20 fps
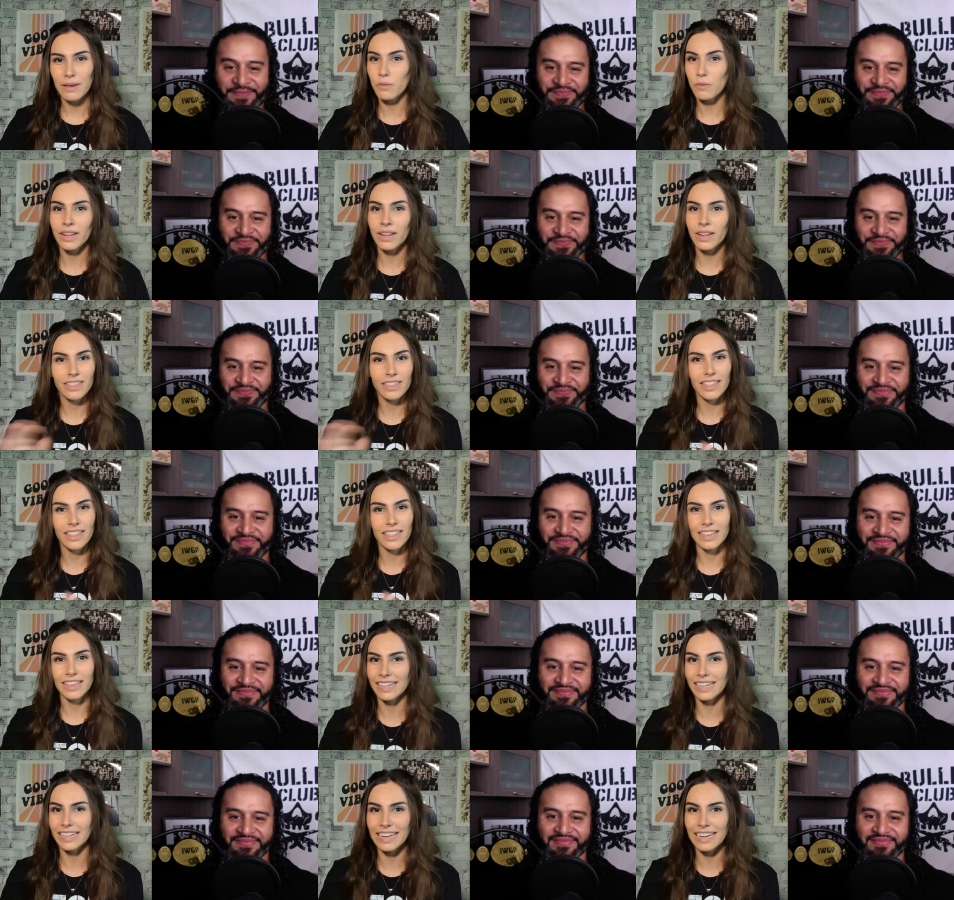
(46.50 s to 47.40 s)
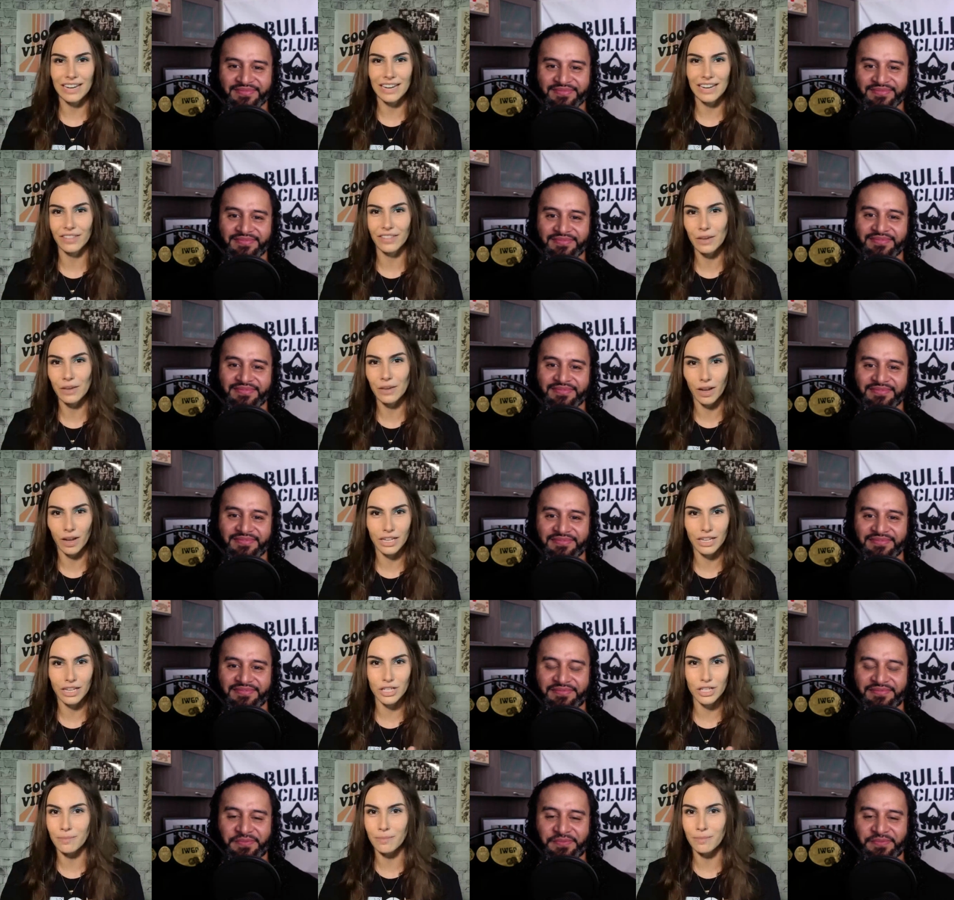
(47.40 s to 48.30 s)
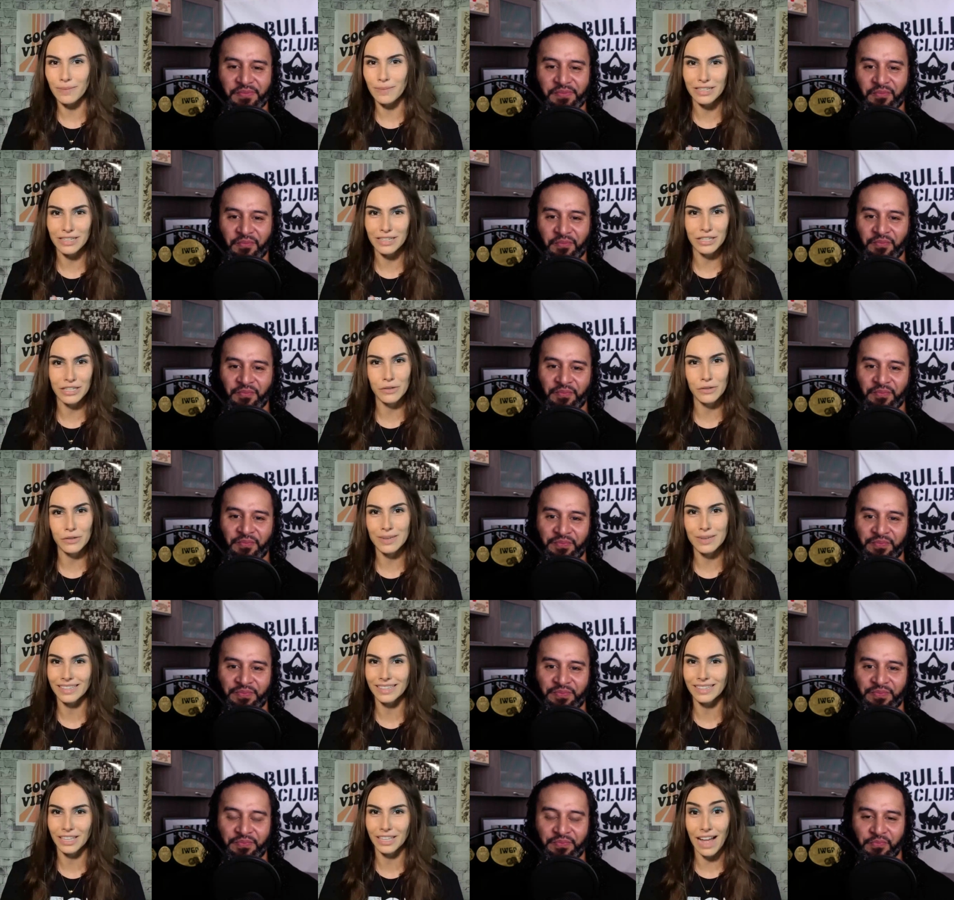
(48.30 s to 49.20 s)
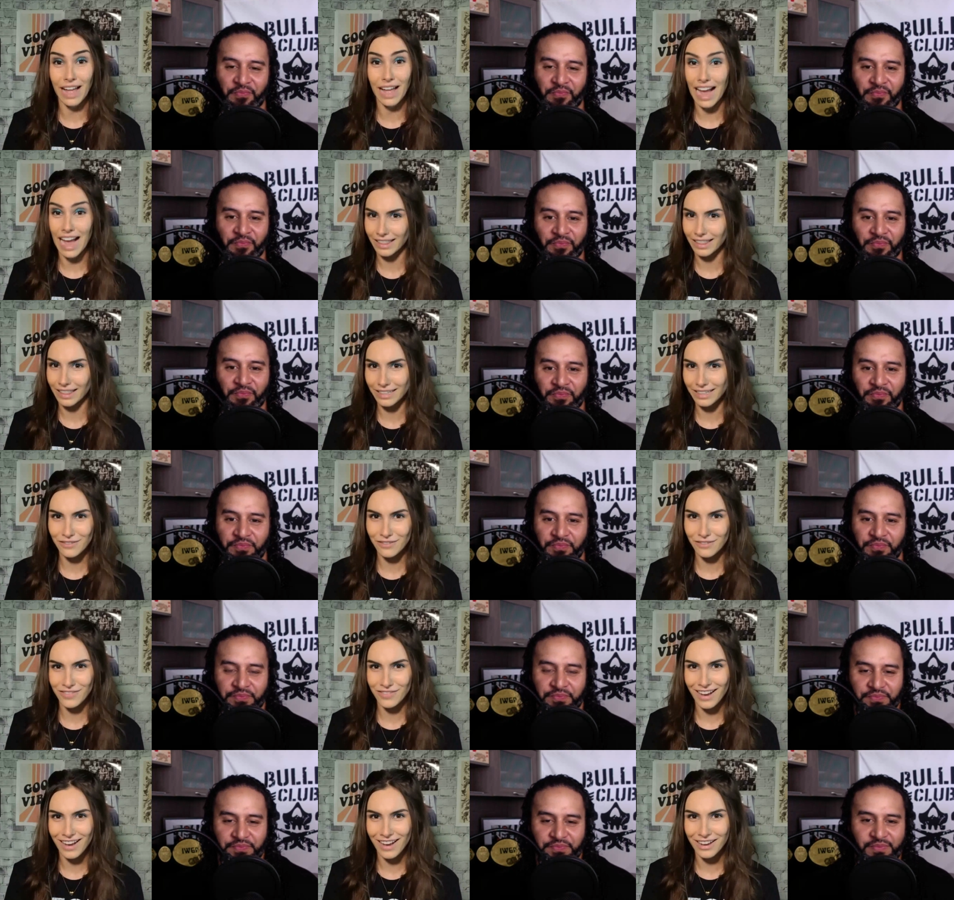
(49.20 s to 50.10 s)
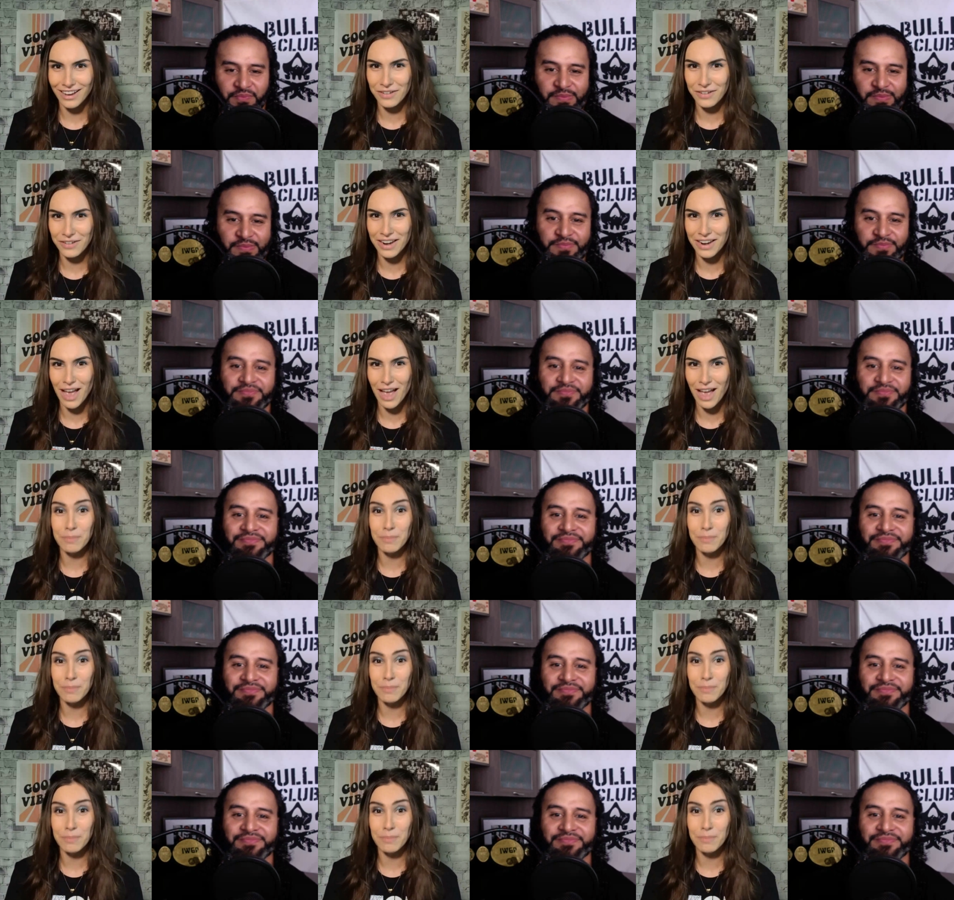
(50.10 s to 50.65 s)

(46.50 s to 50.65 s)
Speaker 1: I mean, one of the things that I definitely want to jump into is the little island you've got going